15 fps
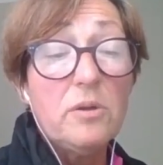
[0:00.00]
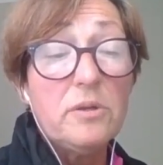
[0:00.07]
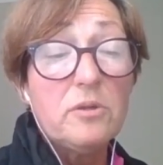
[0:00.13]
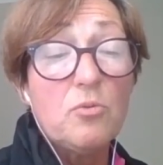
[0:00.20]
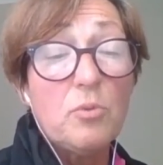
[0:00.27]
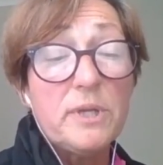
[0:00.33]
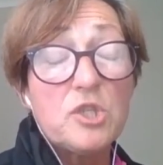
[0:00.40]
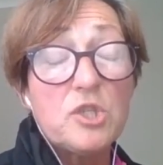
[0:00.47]

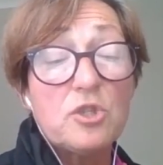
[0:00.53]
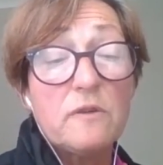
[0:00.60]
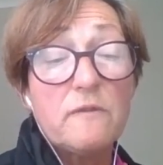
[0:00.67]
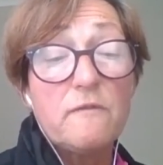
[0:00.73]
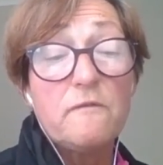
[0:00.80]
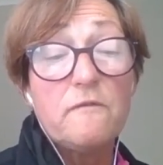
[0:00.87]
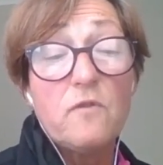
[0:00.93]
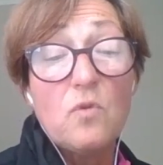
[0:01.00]
question
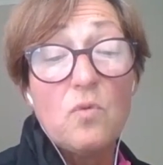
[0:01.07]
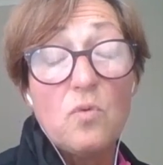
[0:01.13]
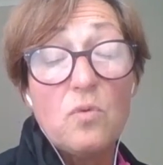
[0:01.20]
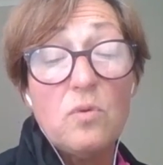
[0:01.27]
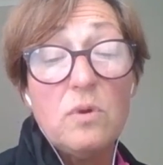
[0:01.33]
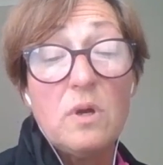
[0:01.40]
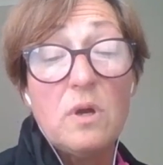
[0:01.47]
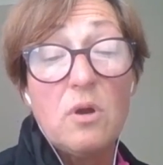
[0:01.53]

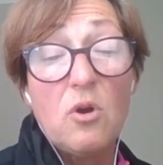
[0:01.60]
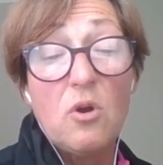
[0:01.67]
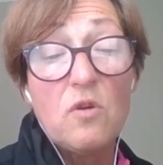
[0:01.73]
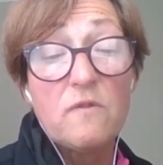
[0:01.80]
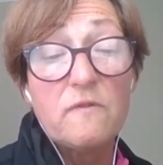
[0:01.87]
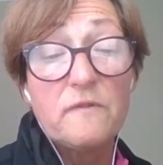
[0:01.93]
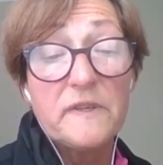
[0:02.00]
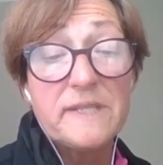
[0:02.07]
4
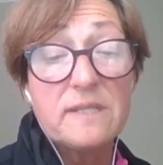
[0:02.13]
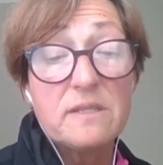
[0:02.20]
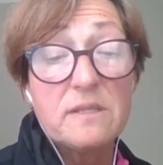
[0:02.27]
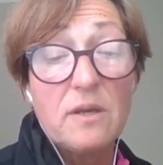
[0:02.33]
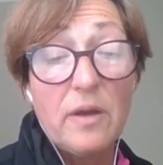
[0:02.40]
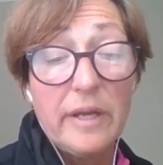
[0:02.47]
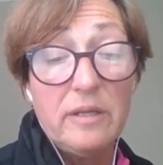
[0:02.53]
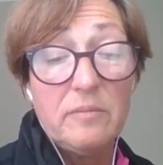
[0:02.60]
of
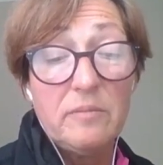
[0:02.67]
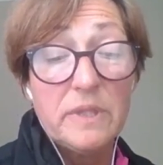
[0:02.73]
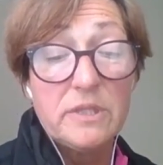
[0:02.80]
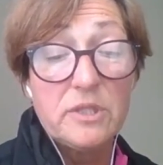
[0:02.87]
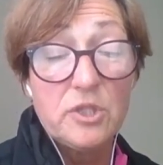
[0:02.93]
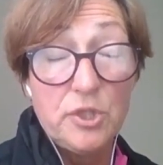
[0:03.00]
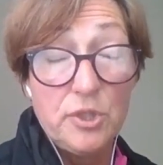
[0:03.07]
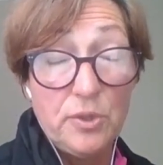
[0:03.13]
assignment
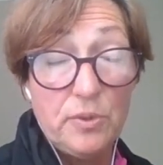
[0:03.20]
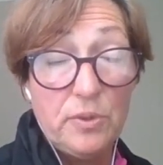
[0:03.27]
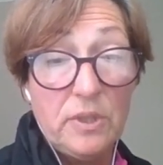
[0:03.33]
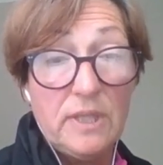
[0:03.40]
2.